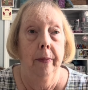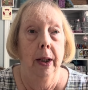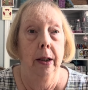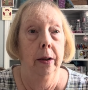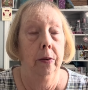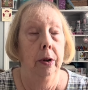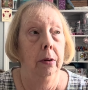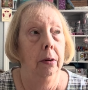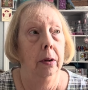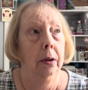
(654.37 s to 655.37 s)
You know,
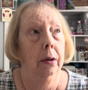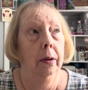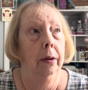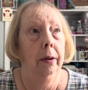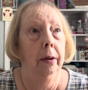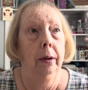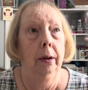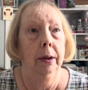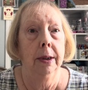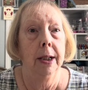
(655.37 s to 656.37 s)

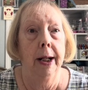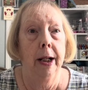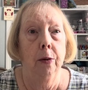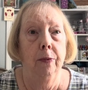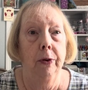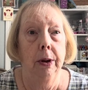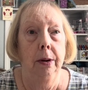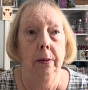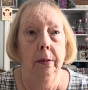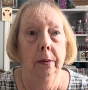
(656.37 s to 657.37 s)
it's not helpful.
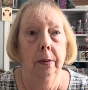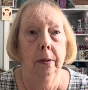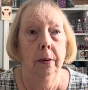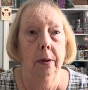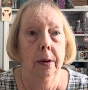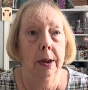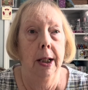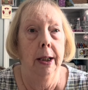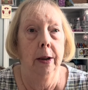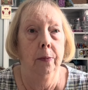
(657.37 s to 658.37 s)
It's
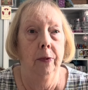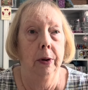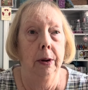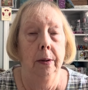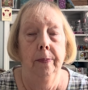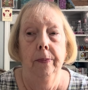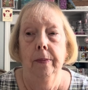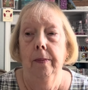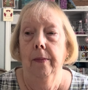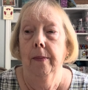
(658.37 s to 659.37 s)
not helpful.
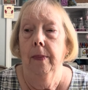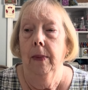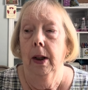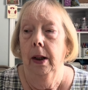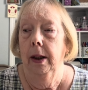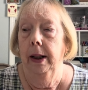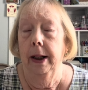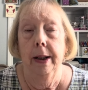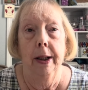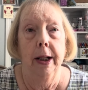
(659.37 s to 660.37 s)
And
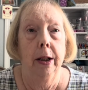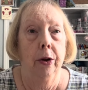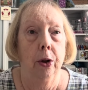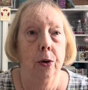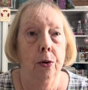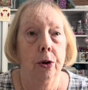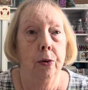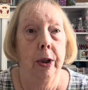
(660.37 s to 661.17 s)
I thank those who